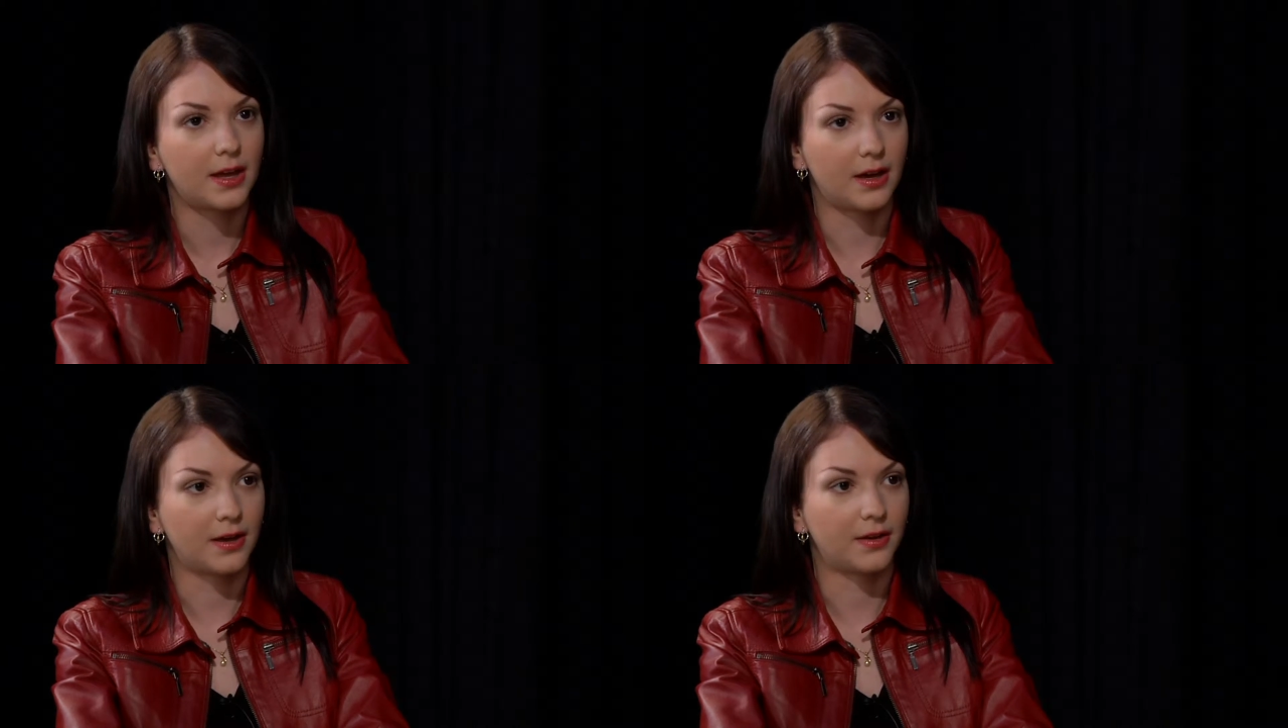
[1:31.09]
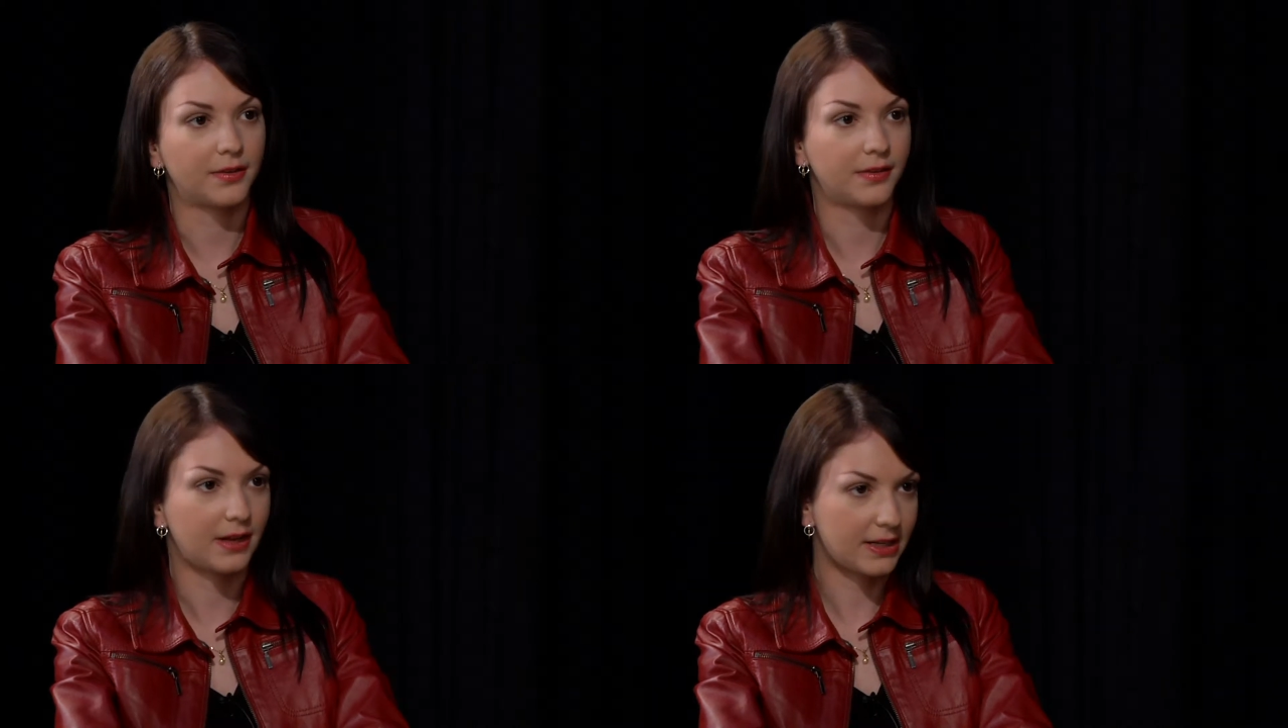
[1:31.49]
And
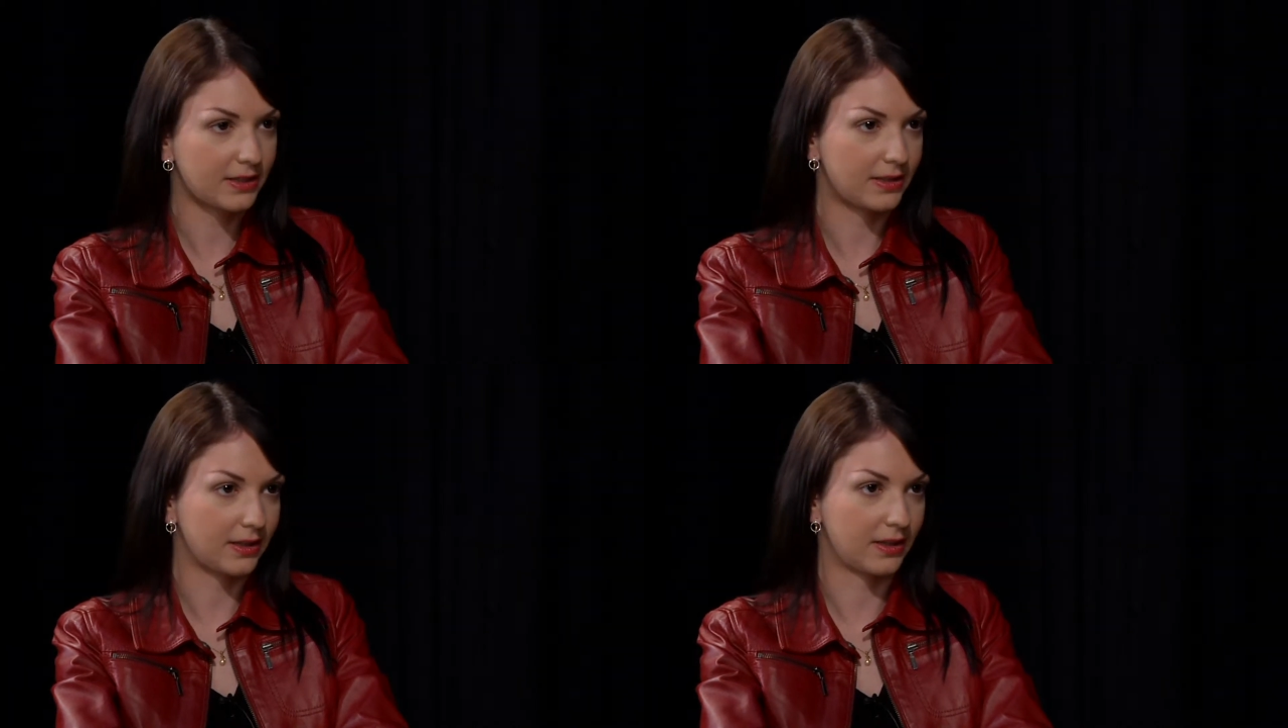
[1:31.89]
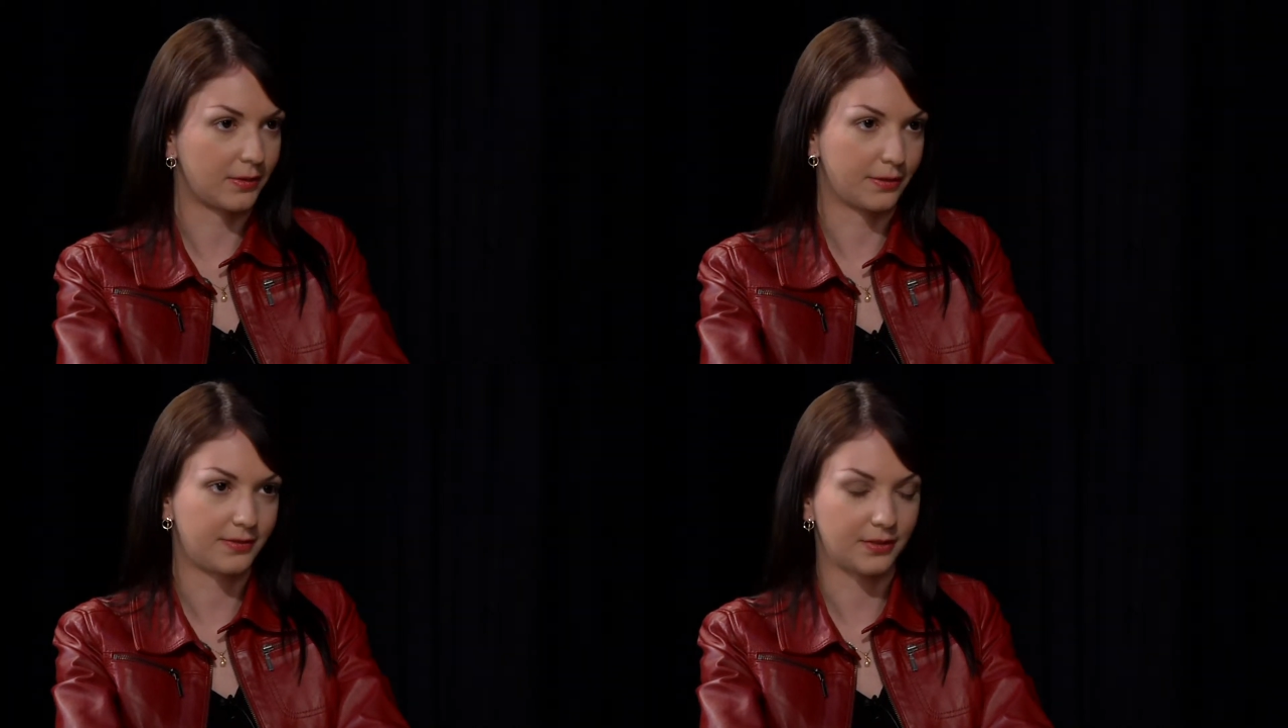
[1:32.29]
on the last day,
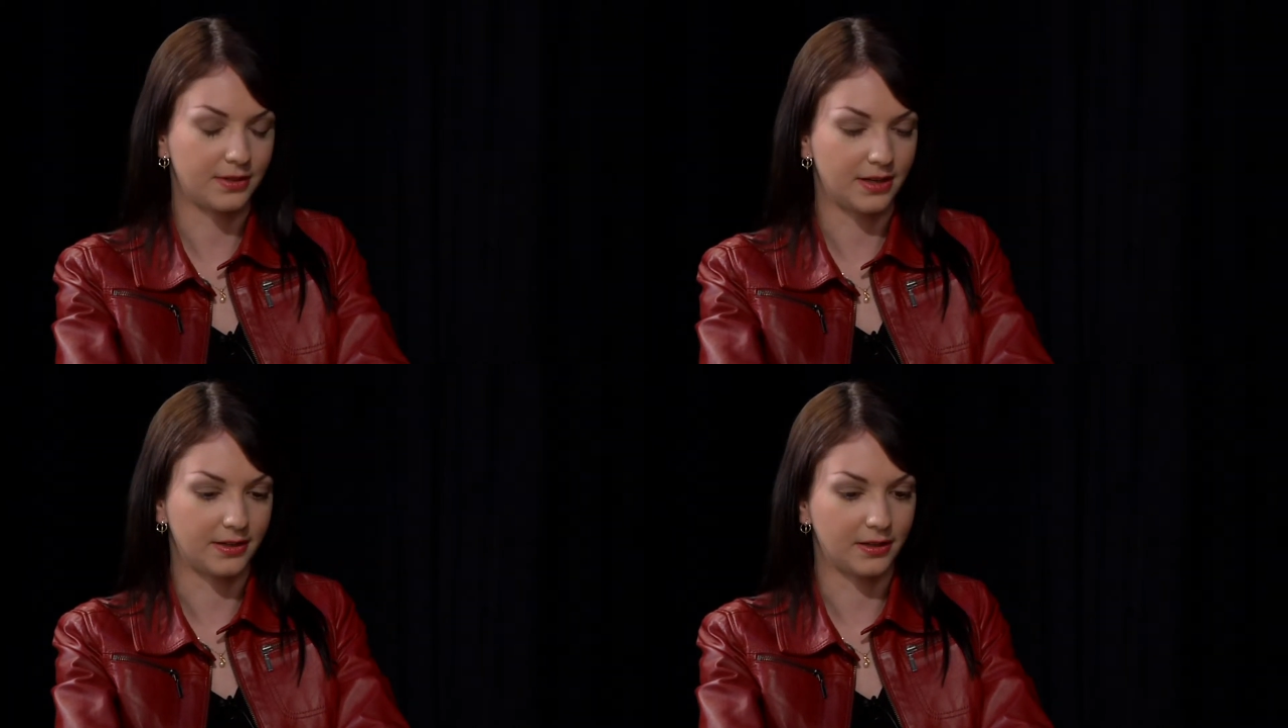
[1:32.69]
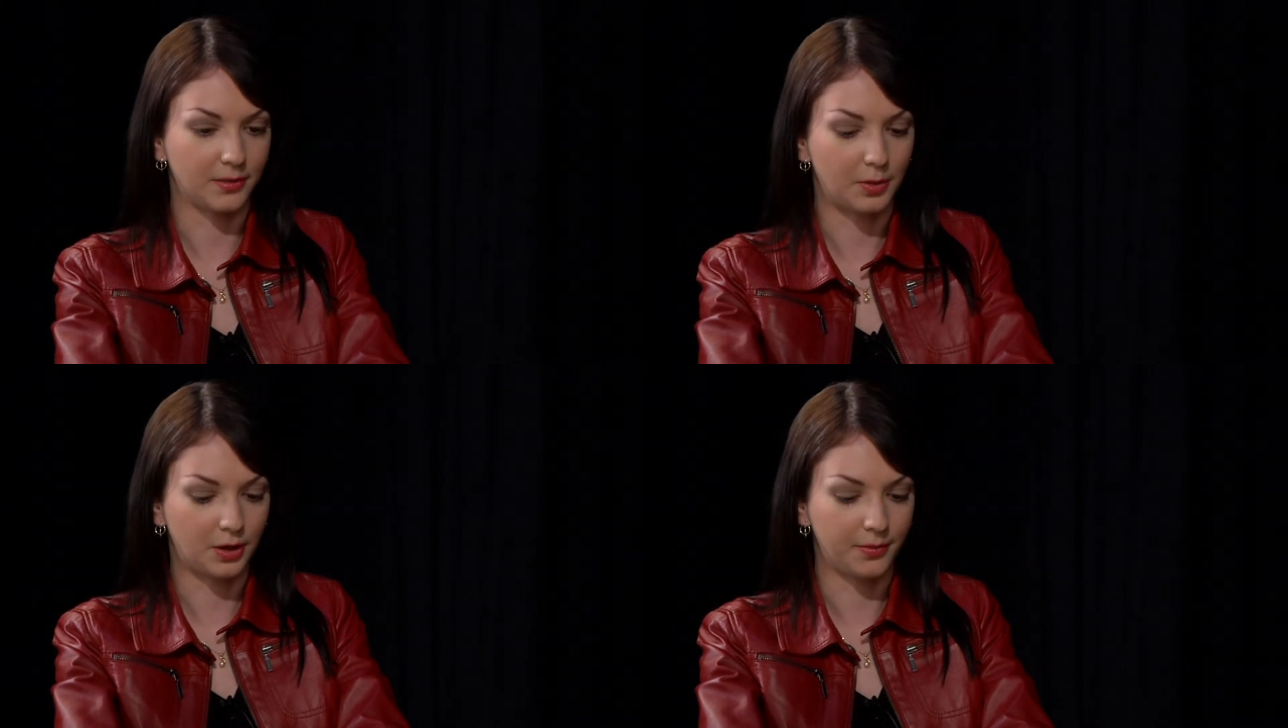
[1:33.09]
they were found dead in the
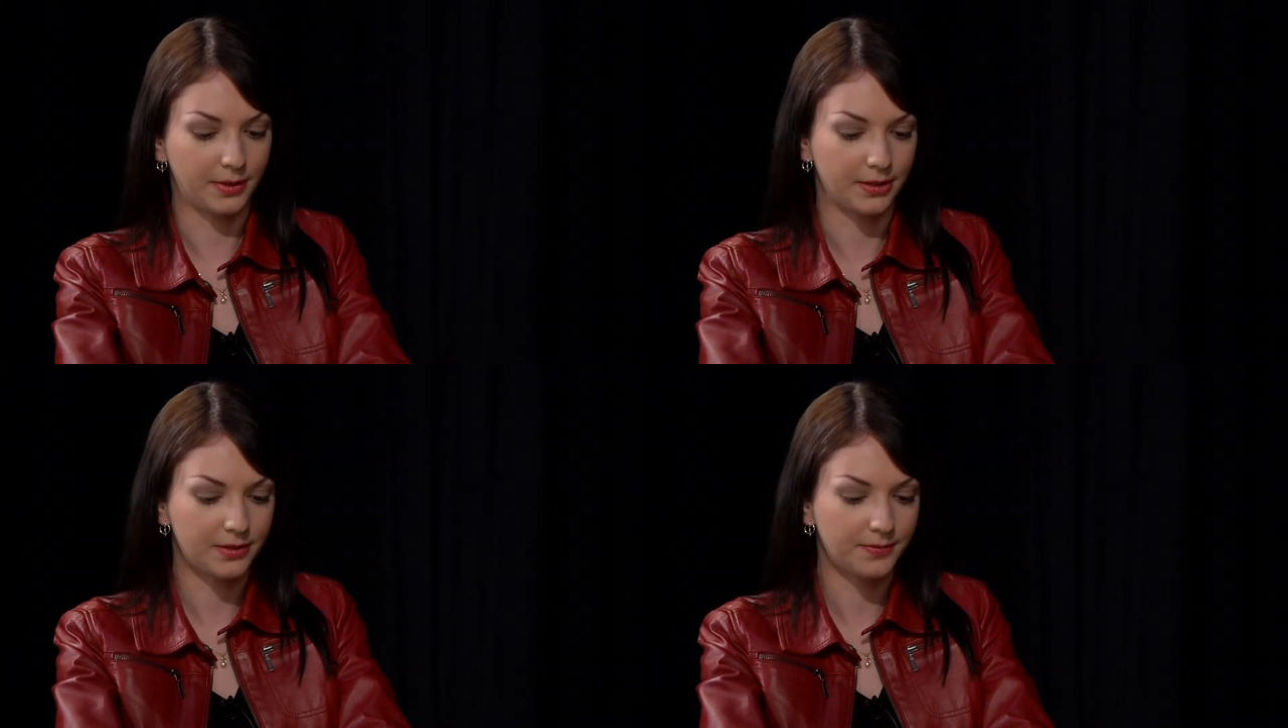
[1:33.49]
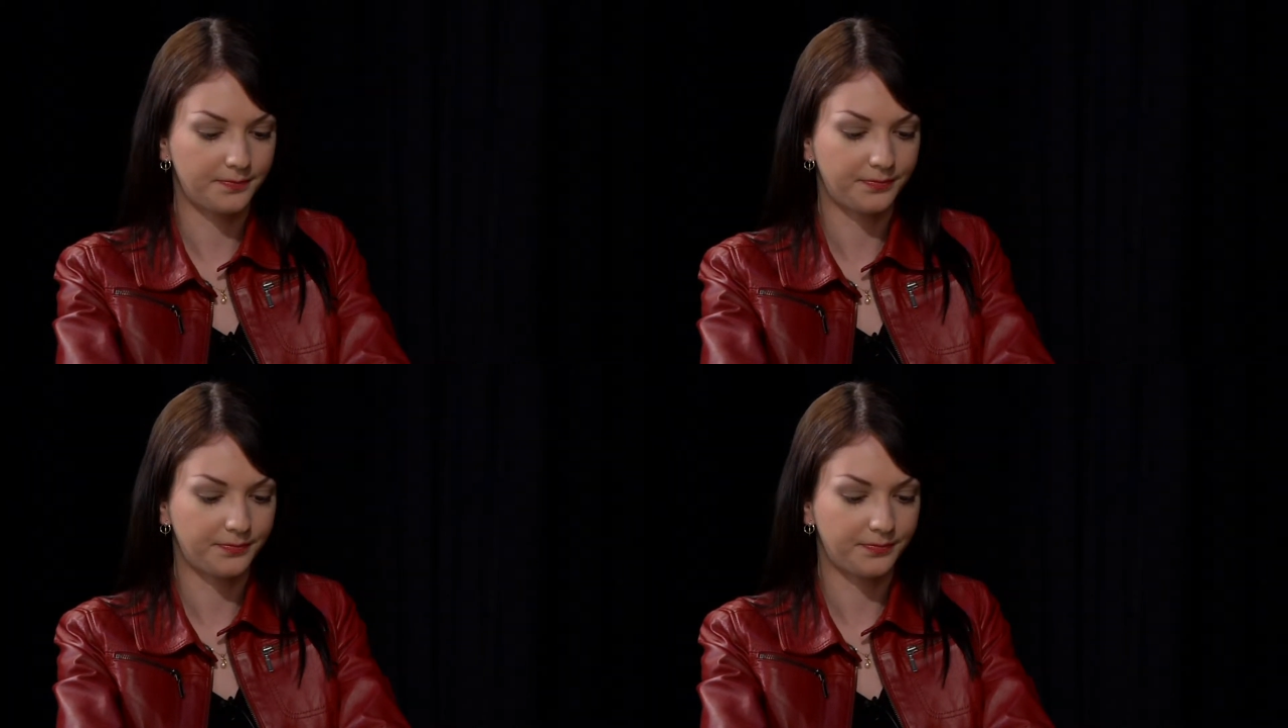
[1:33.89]
apartment.